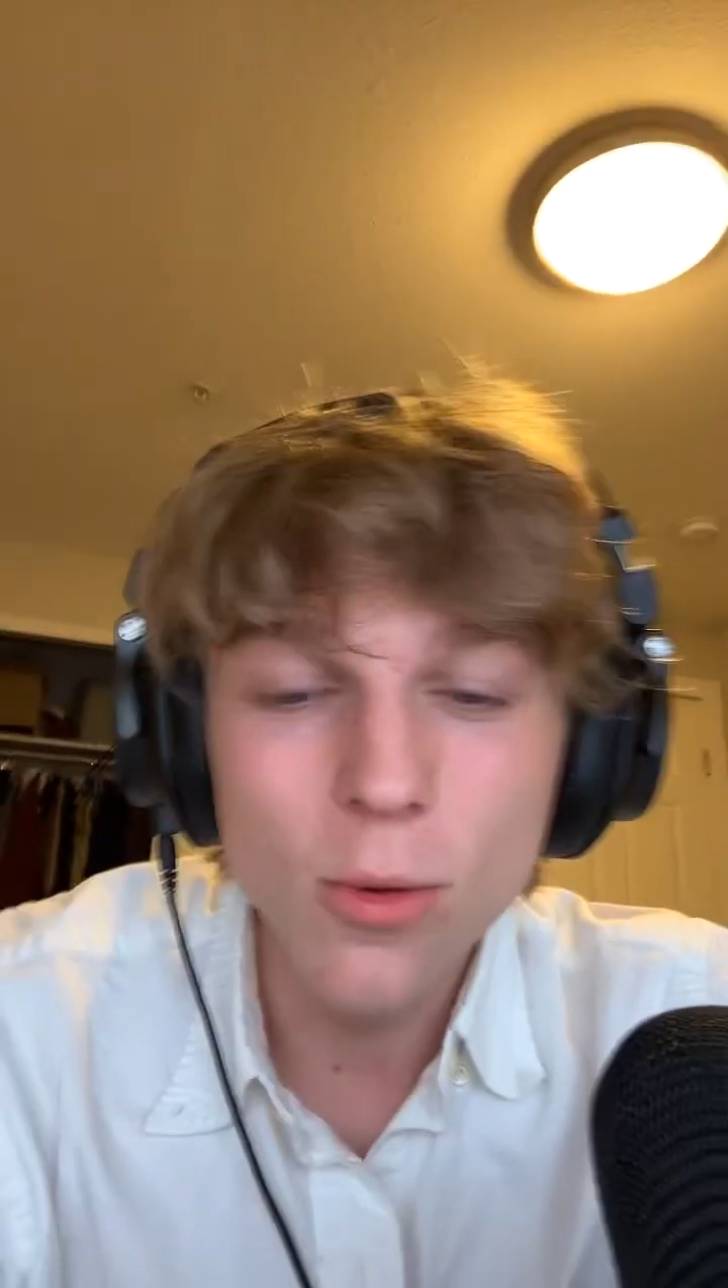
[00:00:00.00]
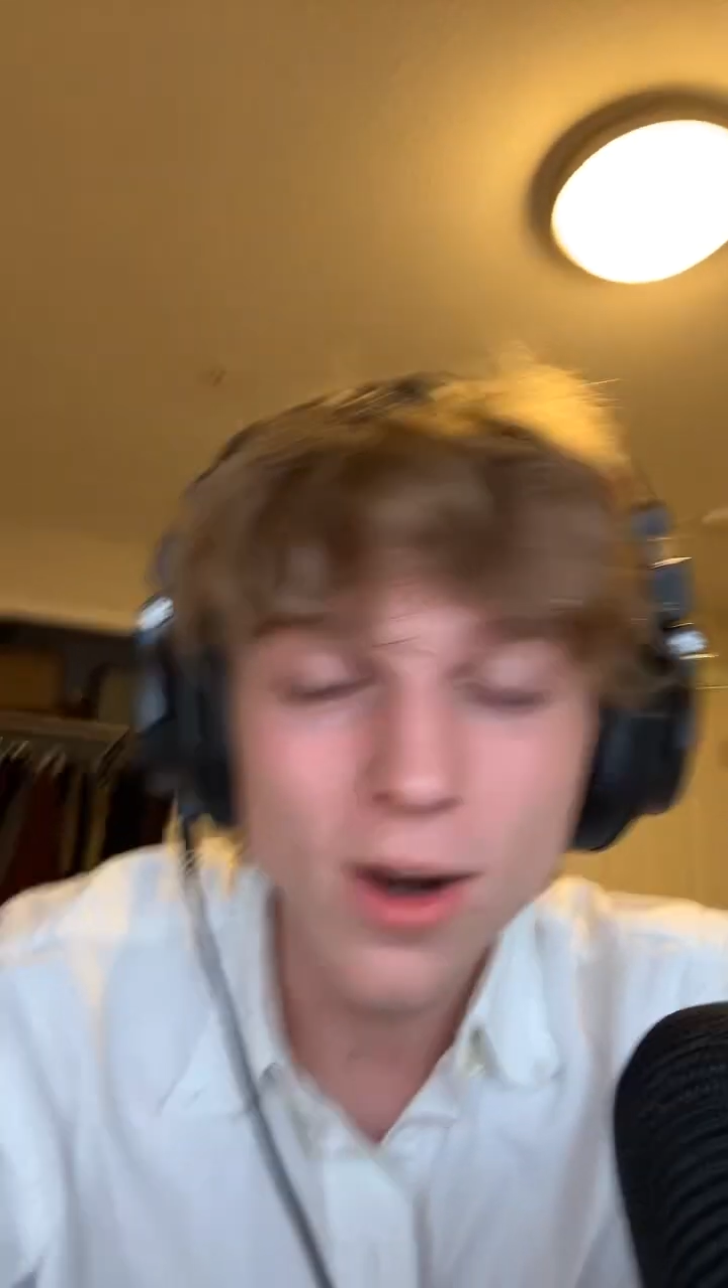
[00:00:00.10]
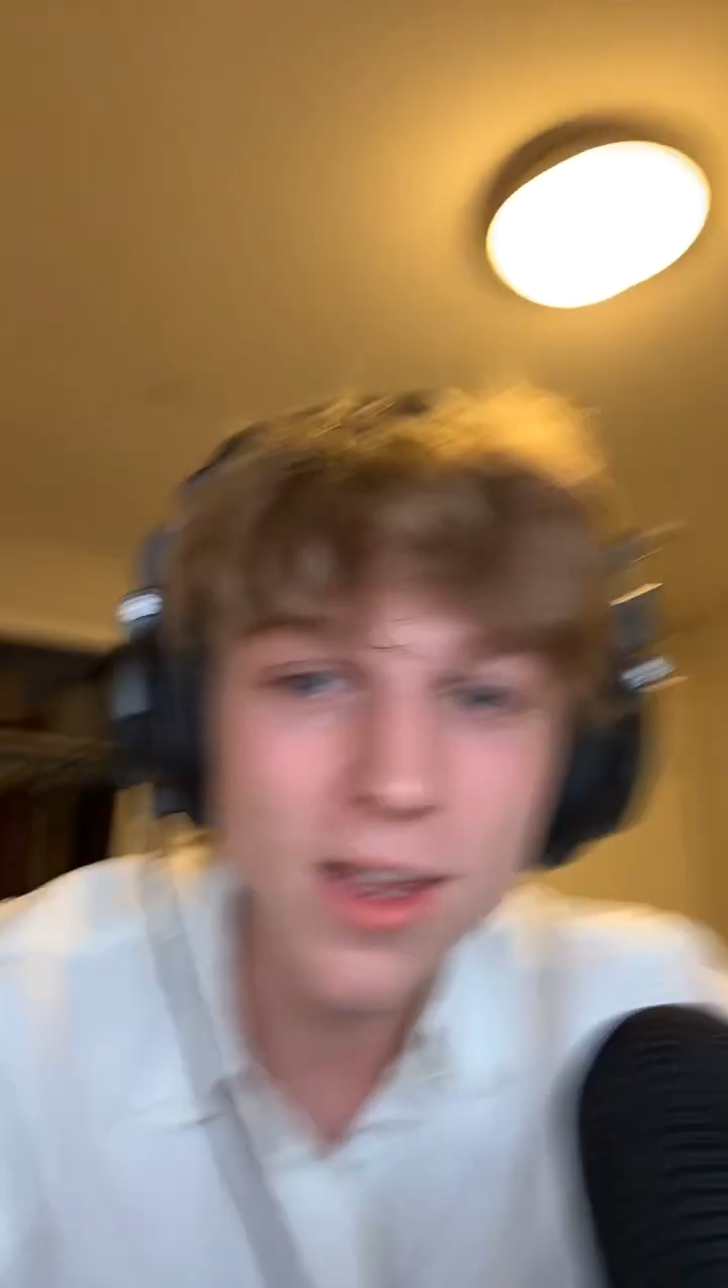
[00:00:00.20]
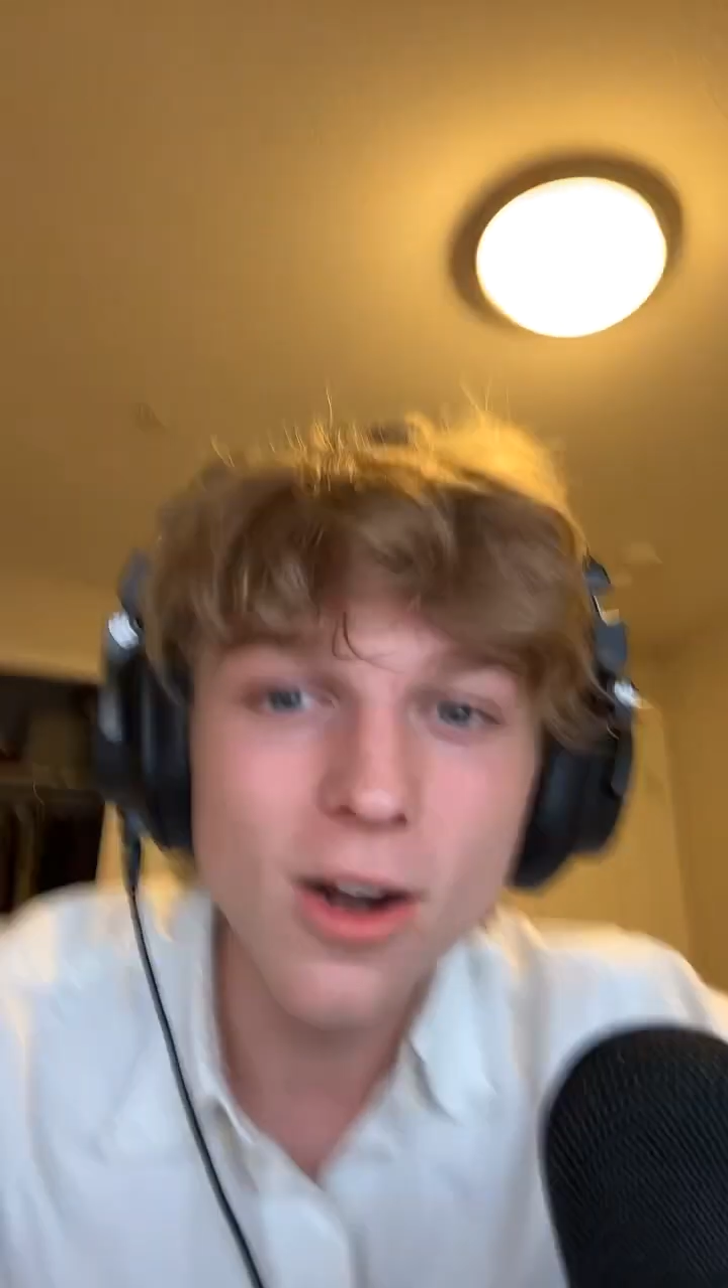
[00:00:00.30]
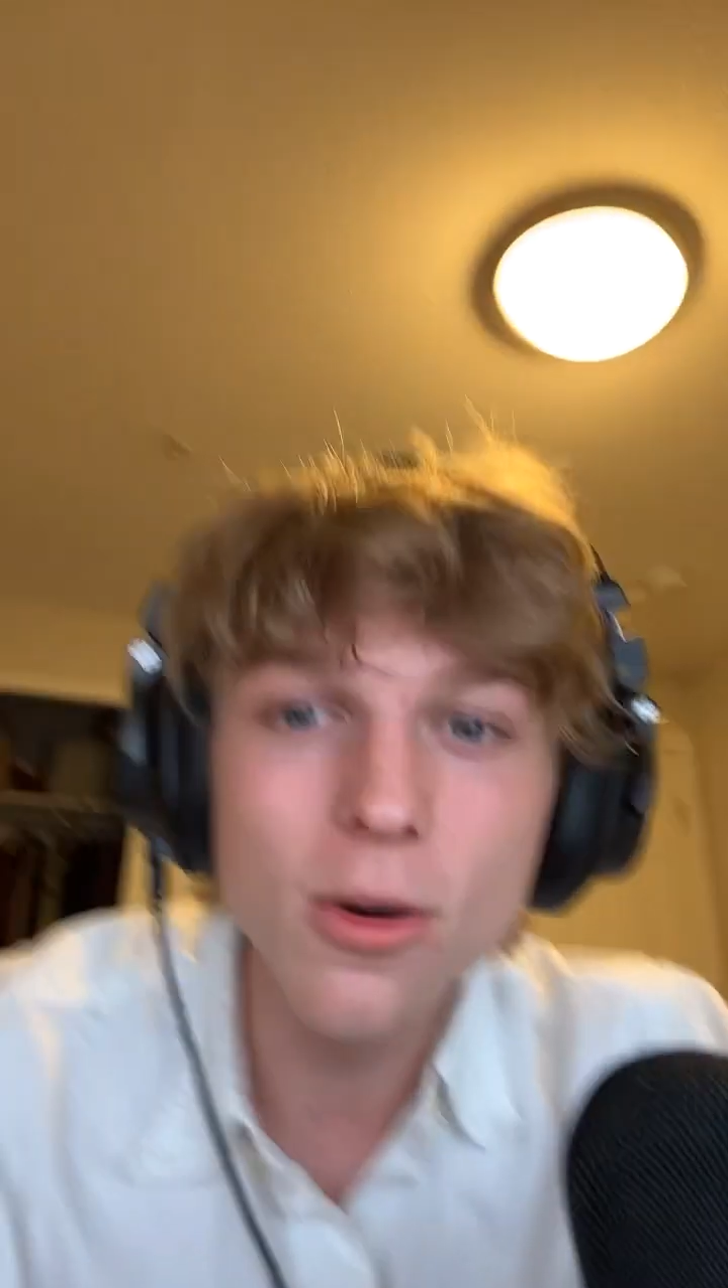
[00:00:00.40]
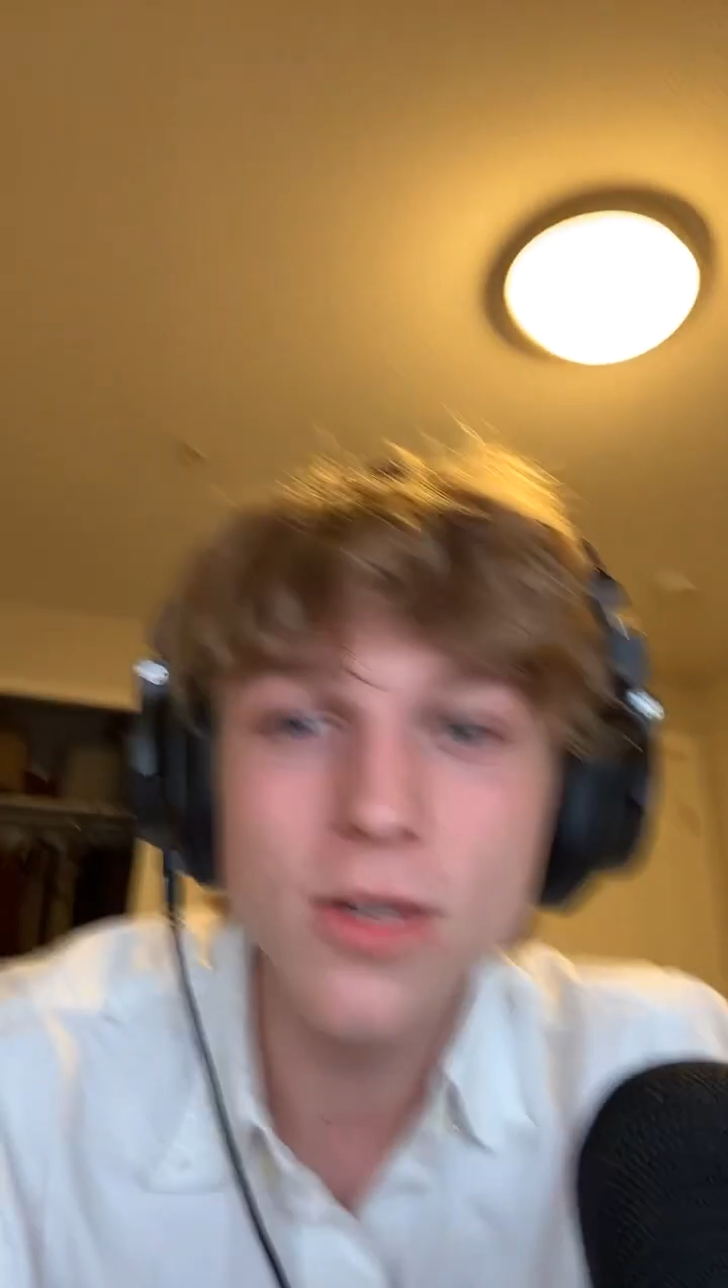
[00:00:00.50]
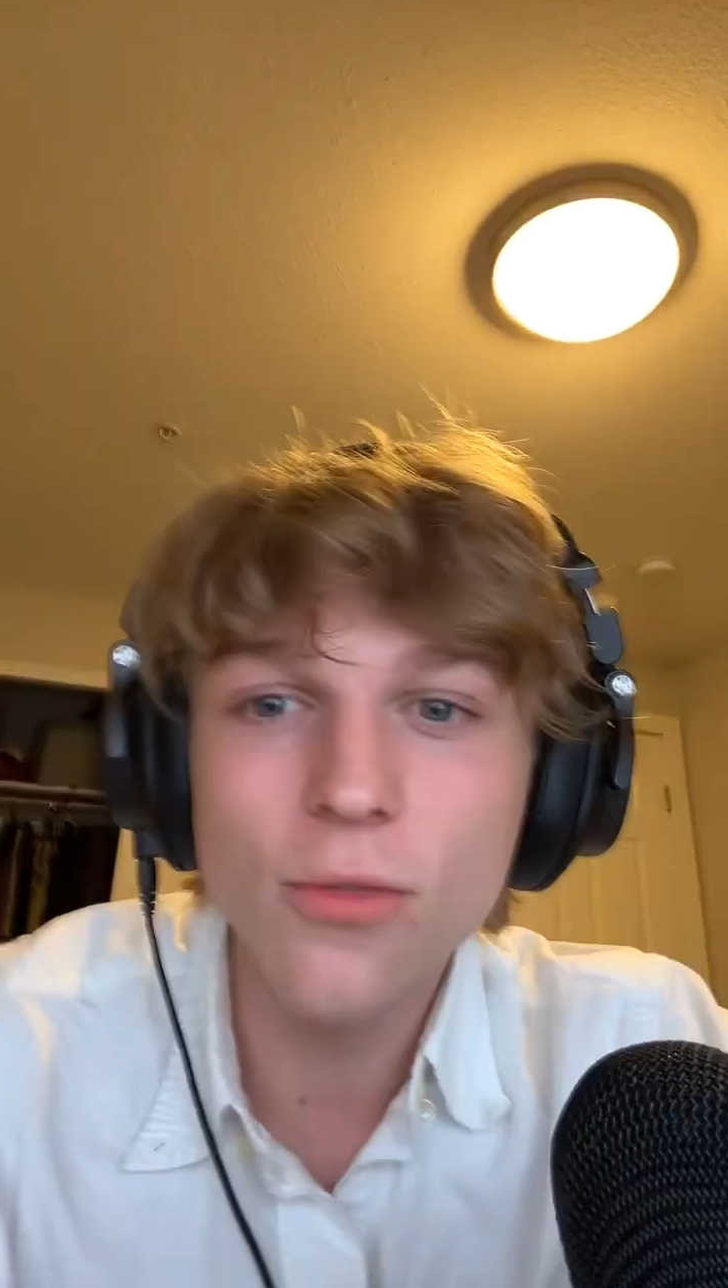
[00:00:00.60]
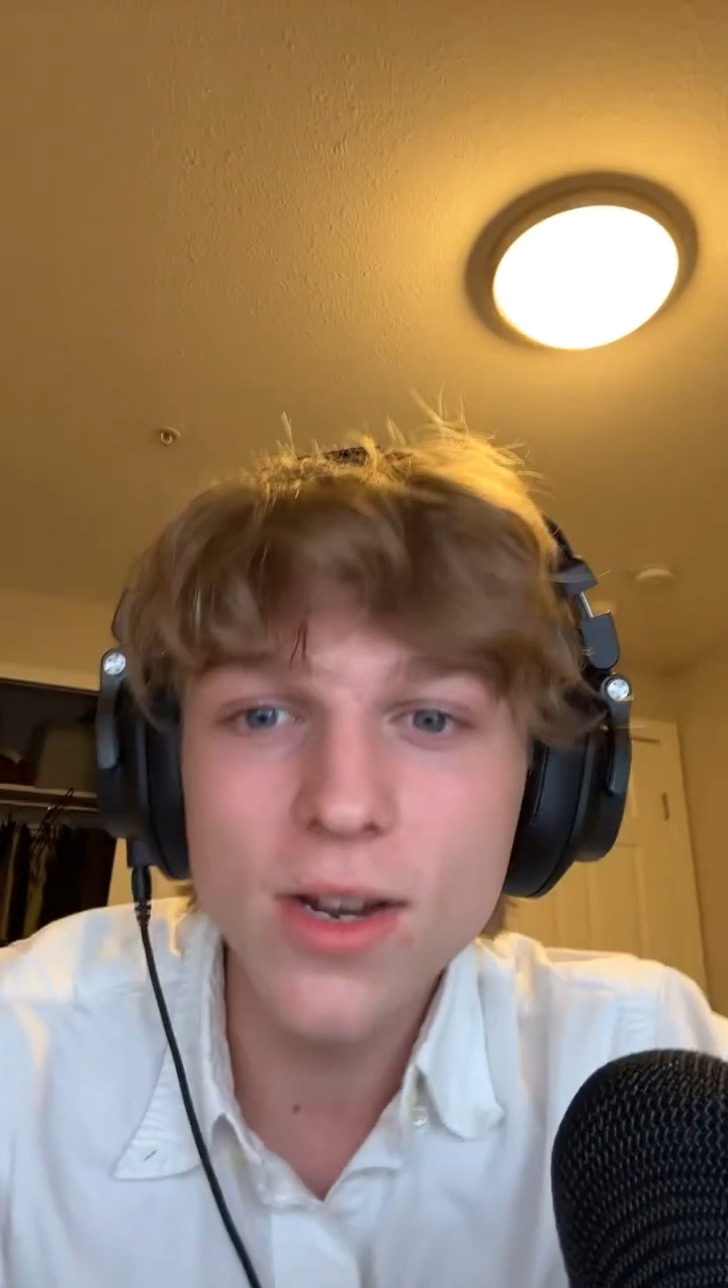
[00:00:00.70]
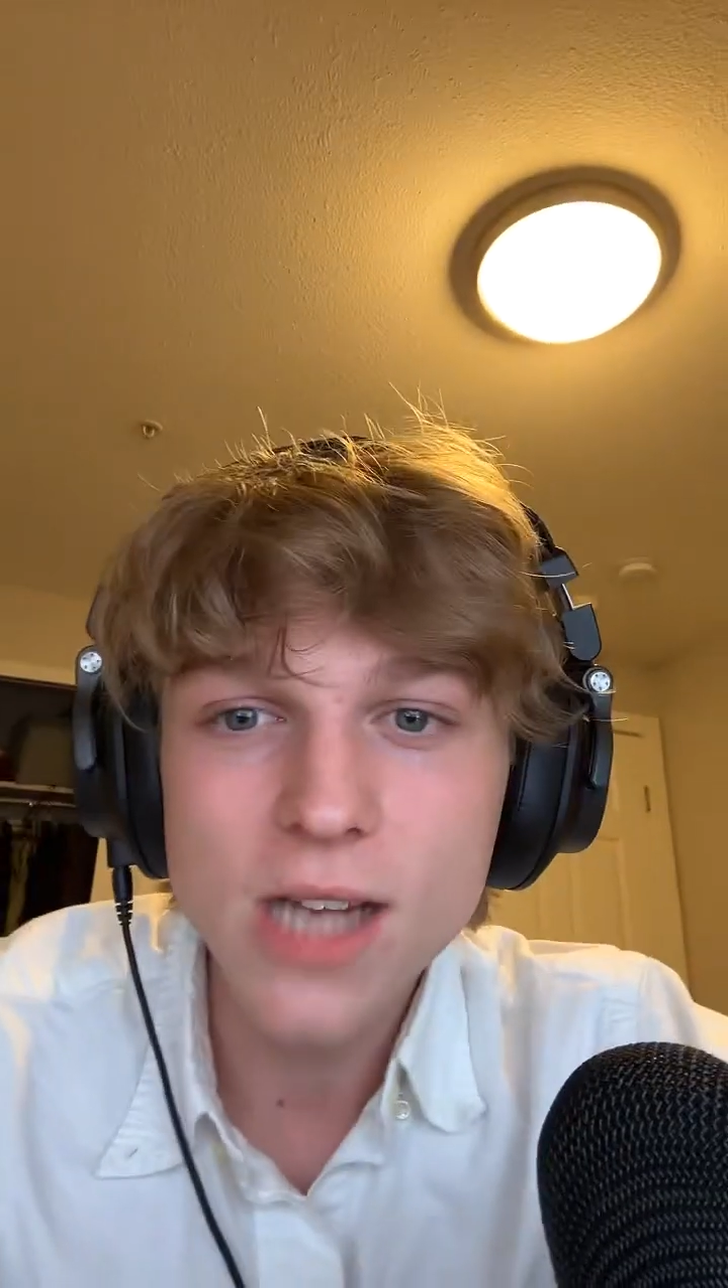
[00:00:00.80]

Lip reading: so we're, it's